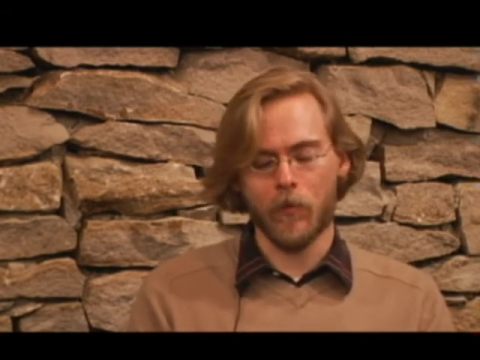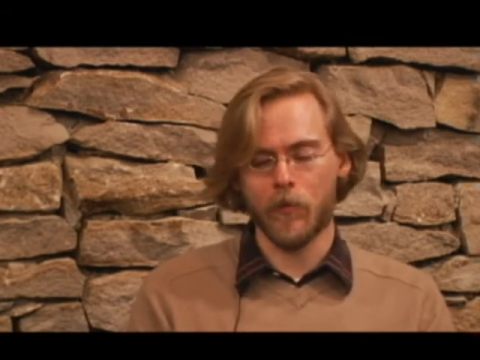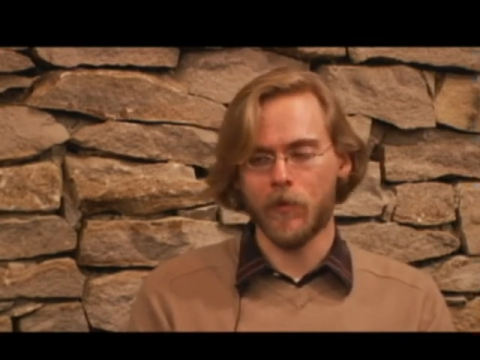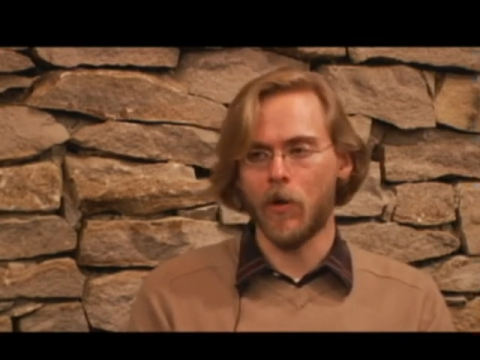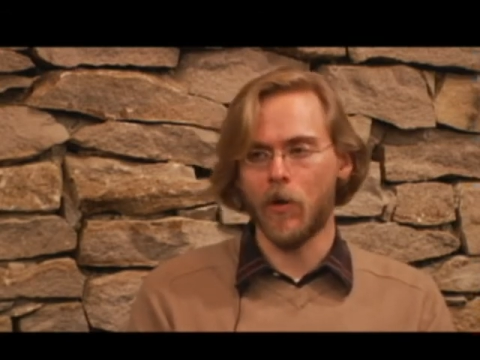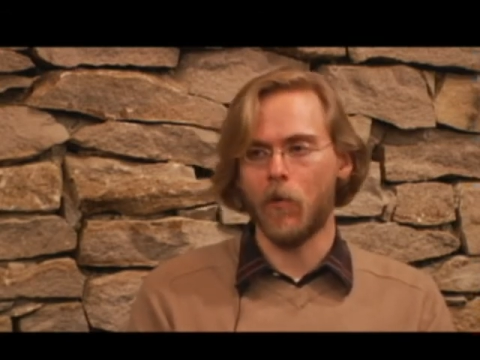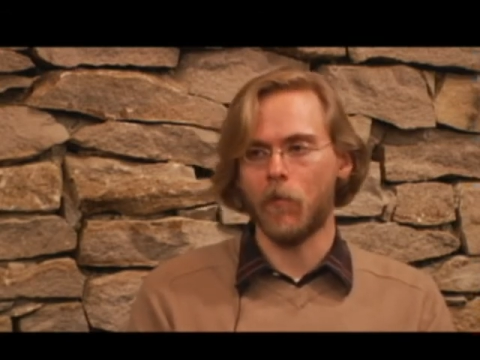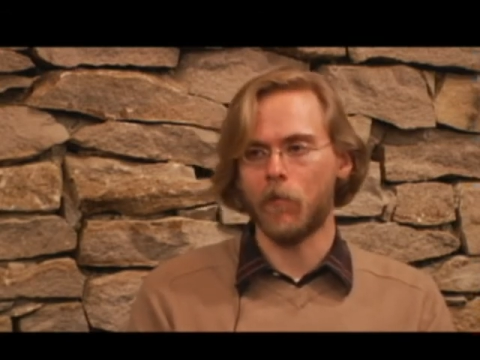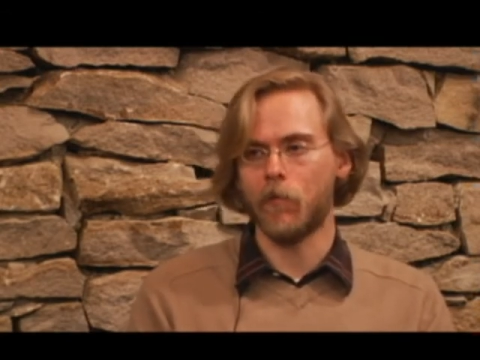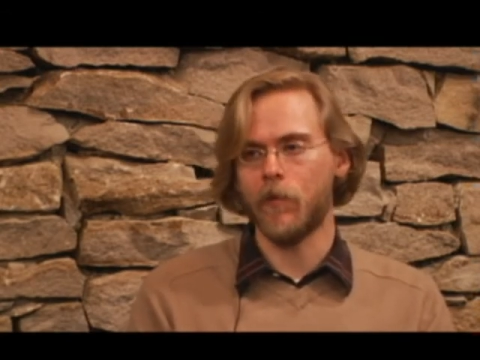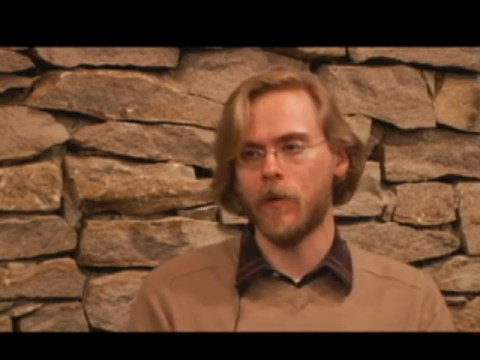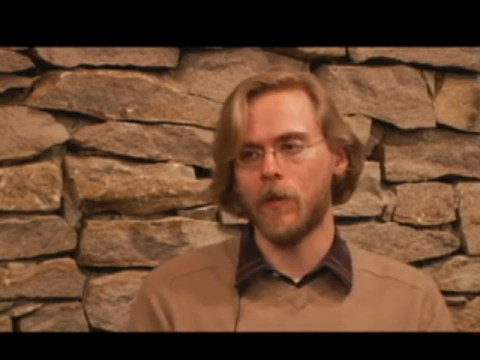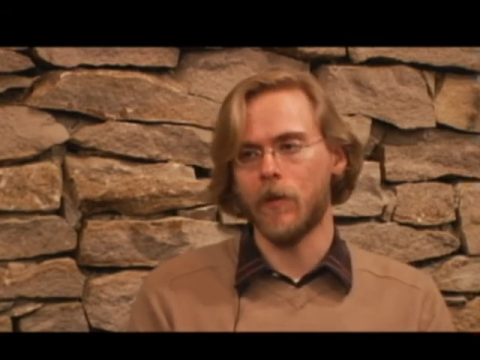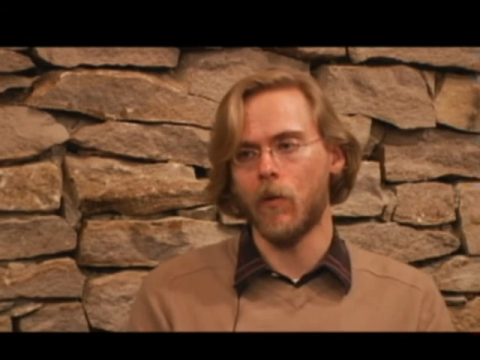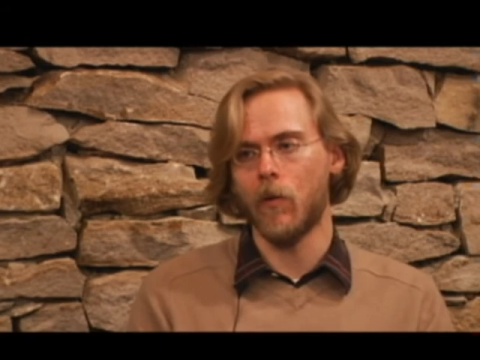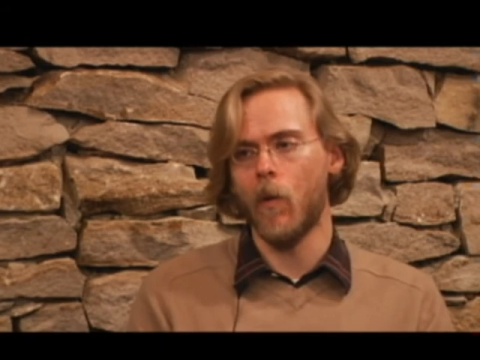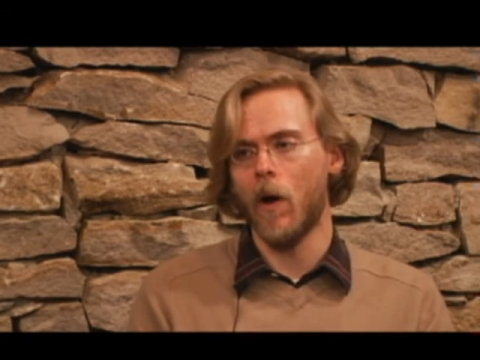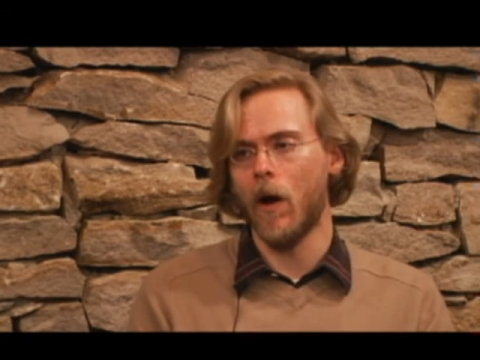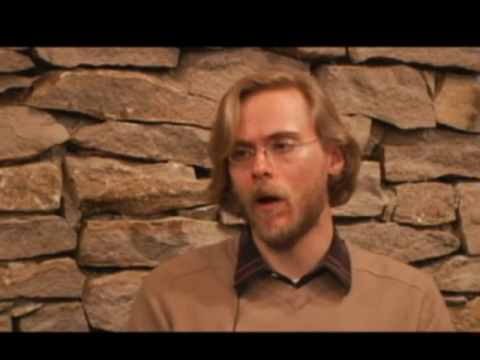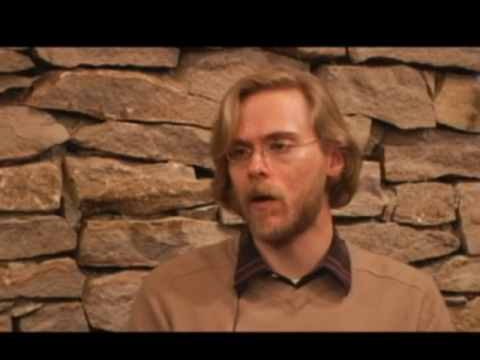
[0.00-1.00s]
don't
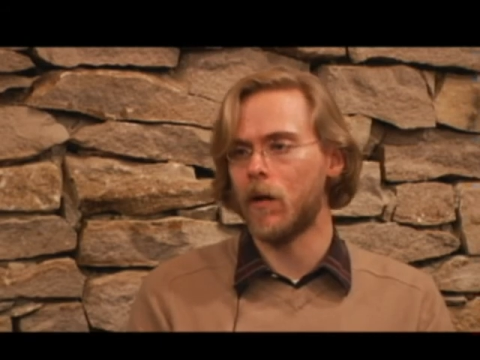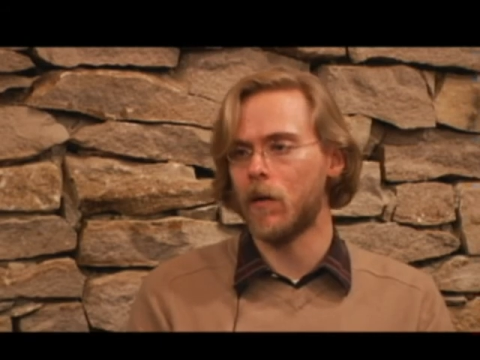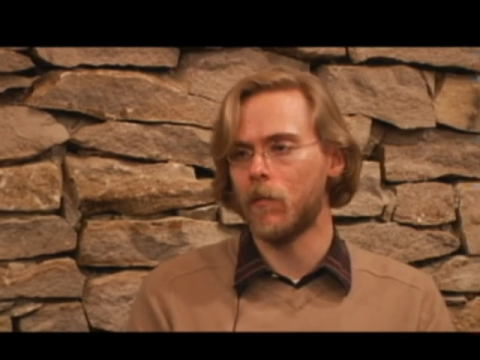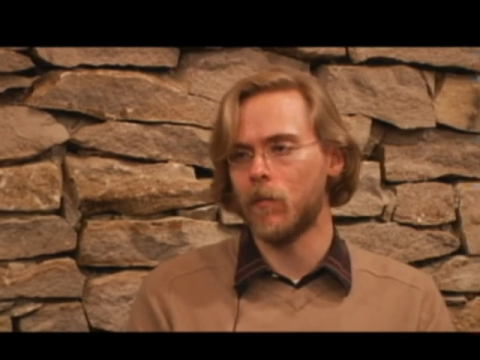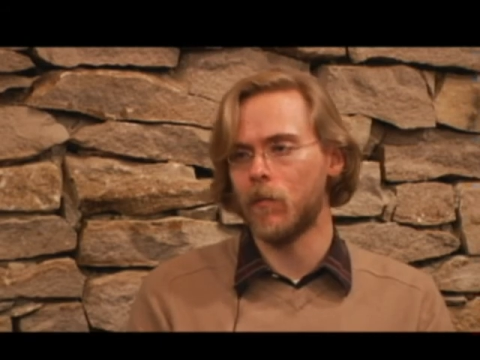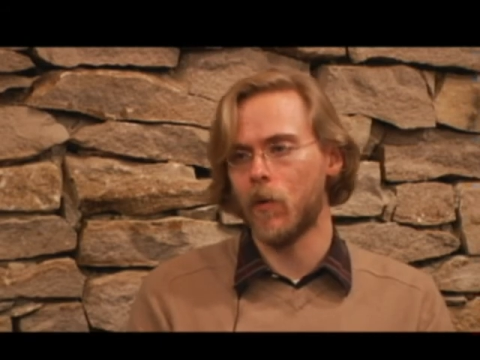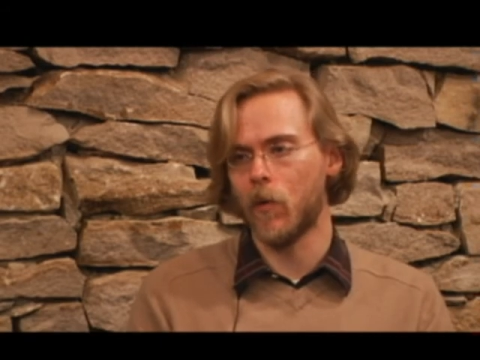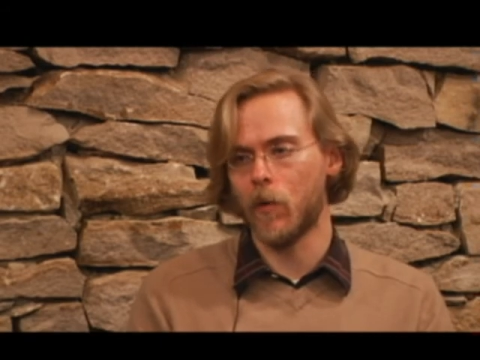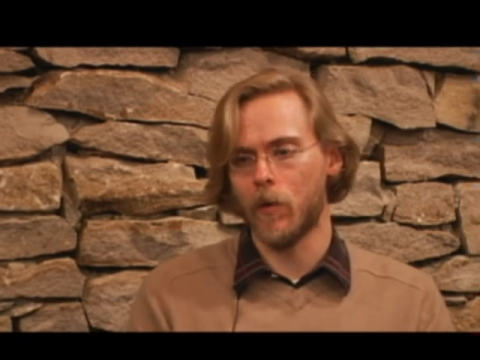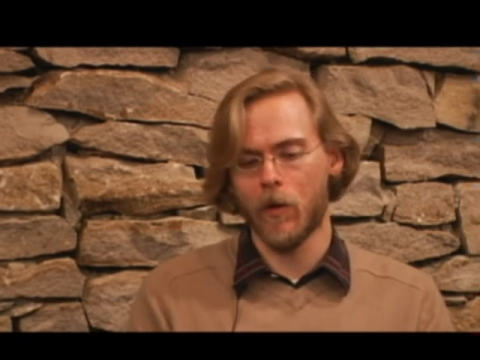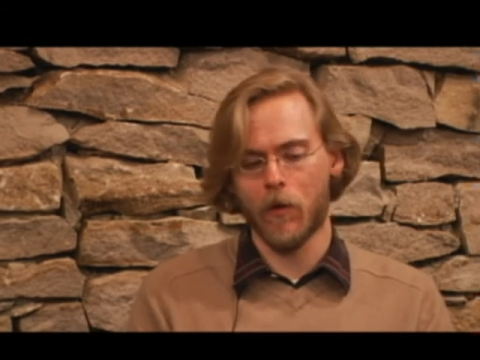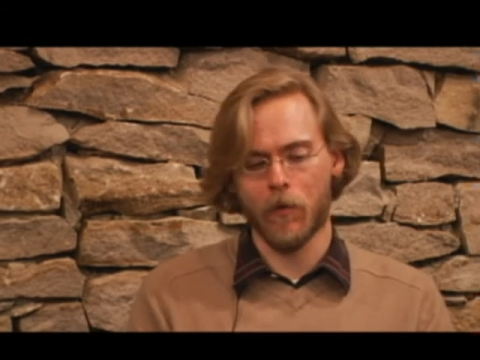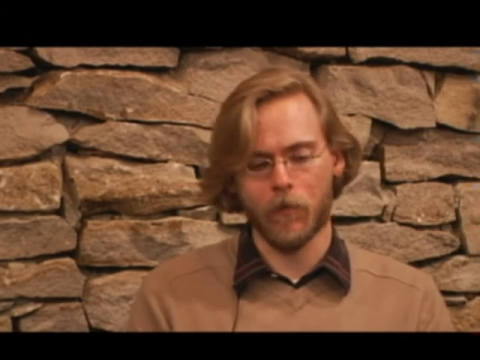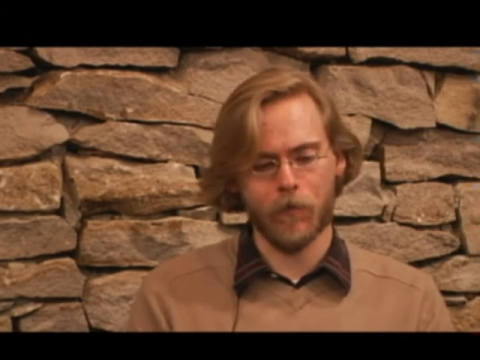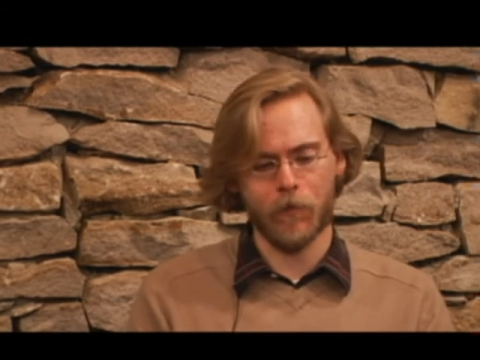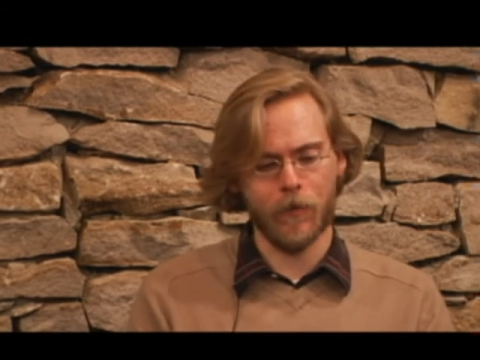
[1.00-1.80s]
feel welcome or don't